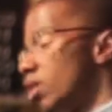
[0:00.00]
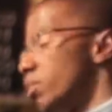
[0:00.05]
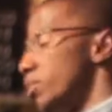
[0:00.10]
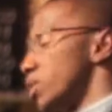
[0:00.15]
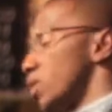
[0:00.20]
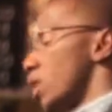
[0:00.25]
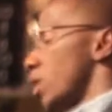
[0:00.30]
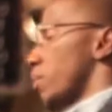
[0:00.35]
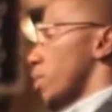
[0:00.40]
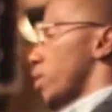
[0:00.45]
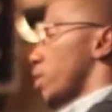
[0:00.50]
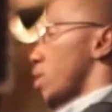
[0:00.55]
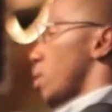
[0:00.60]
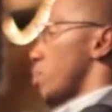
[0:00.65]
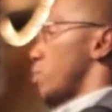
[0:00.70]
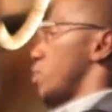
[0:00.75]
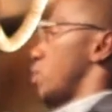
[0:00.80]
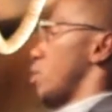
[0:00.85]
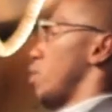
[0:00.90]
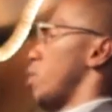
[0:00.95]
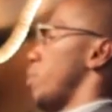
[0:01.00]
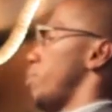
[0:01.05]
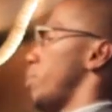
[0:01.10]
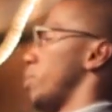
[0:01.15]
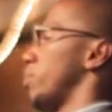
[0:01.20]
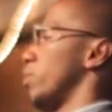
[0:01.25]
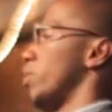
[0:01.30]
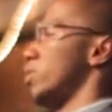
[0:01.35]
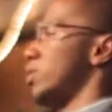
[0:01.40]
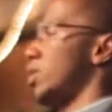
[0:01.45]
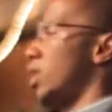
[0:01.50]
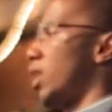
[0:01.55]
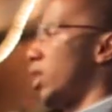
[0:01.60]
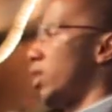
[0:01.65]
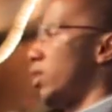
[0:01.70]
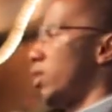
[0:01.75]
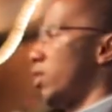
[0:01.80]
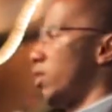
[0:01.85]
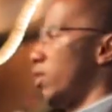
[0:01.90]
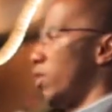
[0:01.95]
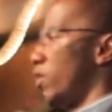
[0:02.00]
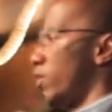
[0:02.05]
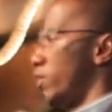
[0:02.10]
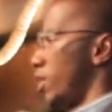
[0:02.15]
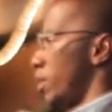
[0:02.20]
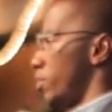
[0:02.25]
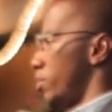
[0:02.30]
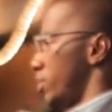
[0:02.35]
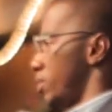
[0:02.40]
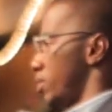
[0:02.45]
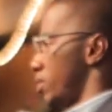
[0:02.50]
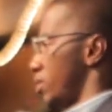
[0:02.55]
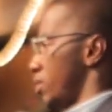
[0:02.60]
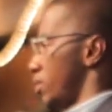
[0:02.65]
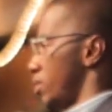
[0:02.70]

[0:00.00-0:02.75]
don't be scared by the numbers. A lot of people are scared of numbers.